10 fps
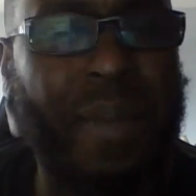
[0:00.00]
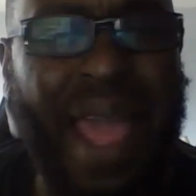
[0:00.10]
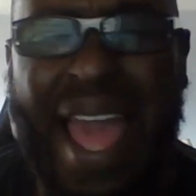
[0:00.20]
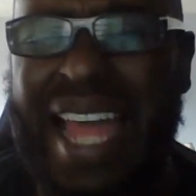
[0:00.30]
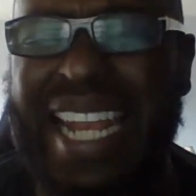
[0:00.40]

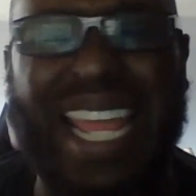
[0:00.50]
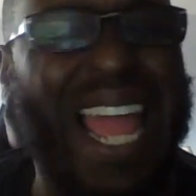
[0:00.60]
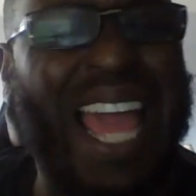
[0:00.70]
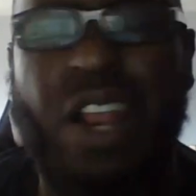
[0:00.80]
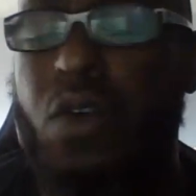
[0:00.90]
pilot,
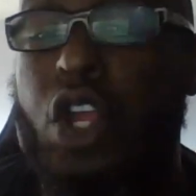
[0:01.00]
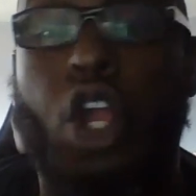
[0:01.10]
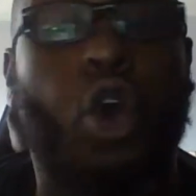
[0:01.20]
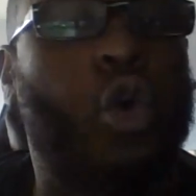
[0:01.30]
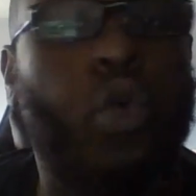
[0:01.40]
I don't care
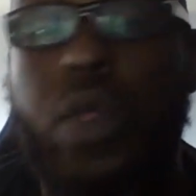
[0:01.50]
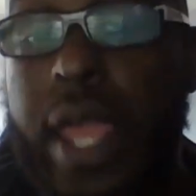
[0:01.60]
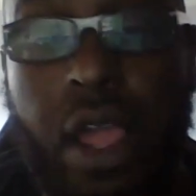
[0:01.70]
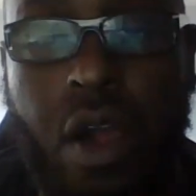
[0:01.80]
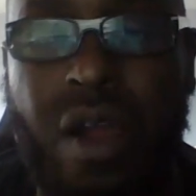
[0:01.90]
who
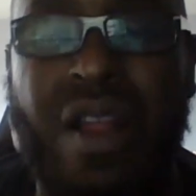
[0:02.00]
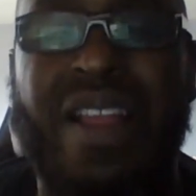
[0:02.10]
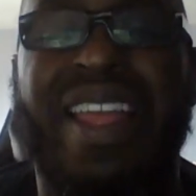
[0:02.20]
they are,